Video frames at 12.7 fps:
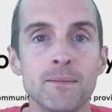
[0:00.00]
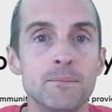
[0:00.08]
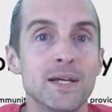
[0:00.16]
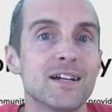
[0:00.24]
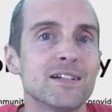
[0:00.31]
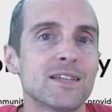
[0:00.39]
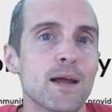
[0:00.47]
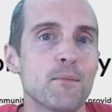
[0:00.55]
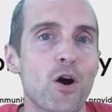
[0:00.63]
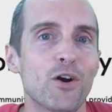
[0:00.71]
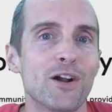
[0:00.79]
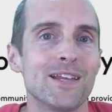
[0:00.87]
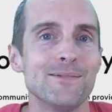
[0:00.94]
because I'm
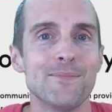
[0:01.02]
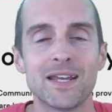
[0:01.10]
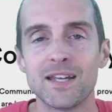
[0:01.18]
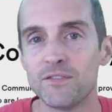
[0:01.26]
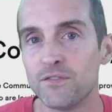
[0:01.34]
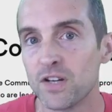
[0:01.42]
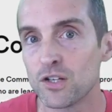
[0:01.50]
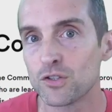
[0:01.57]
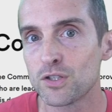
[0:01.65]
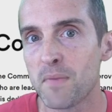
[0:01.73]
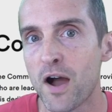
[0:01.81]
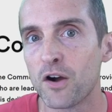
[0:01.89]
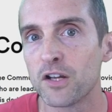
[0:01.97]
already making videos
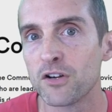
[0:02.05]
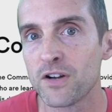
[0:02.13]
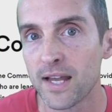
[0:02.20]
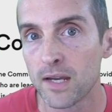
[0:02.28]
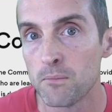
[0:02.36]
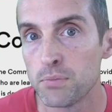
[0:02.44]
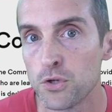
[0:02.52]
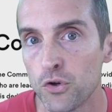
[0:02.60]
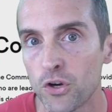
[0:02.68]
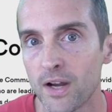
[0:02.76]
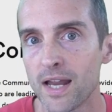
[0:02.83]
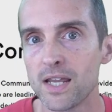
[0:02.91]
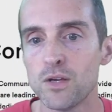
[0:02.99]
about Internet
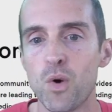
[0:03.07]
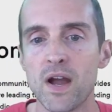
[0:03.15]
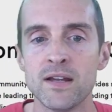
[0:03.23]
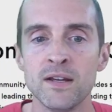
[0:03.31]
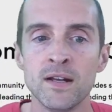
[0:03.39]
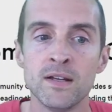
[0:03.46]
Computer anyway.